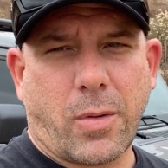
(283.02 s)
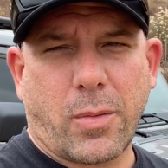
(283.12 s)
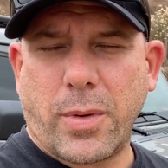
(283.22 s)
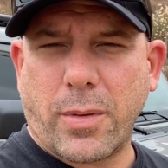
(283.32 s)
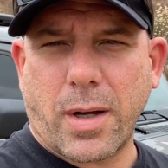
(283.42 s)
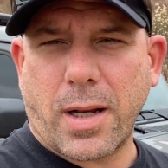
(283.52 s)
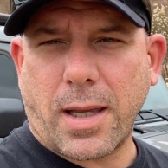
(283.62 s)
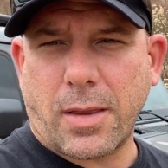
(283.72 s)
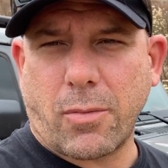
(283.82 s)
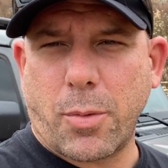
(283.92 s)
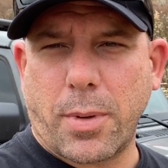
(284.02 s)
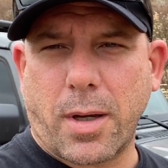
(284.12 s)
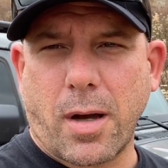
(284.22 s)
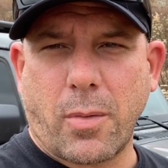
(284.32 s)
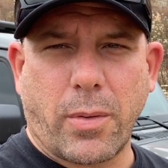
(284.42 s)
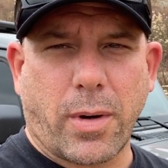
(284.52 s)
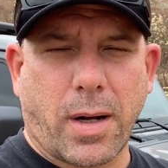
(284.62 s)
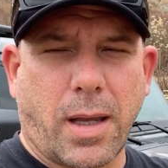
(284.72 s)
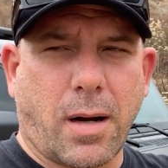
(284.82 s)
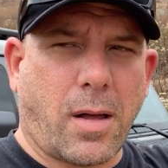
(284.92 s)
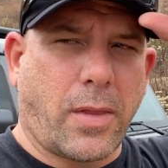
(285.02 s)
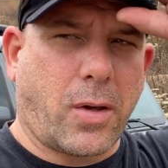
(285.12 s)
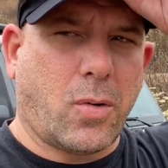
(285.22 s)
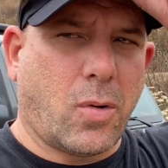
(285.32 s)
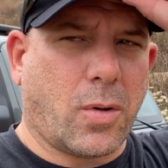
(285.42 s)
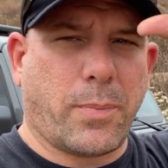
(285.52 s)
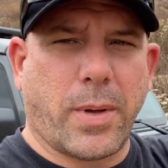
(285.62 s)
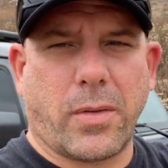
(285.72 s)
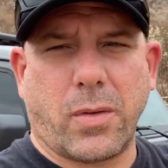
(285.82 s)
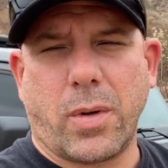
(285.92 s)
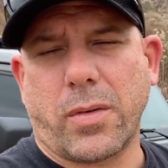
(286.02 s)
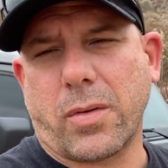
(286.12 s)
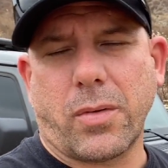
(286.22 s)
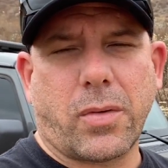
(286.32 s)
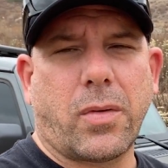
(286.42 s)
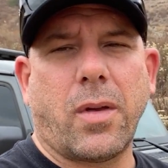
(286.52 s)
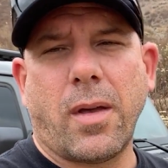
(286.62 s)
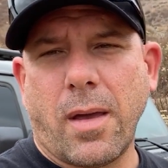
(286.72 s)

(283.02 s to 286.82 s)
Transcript: when we were going to get the Rubicon, we were going to get all the cool bells and whistles,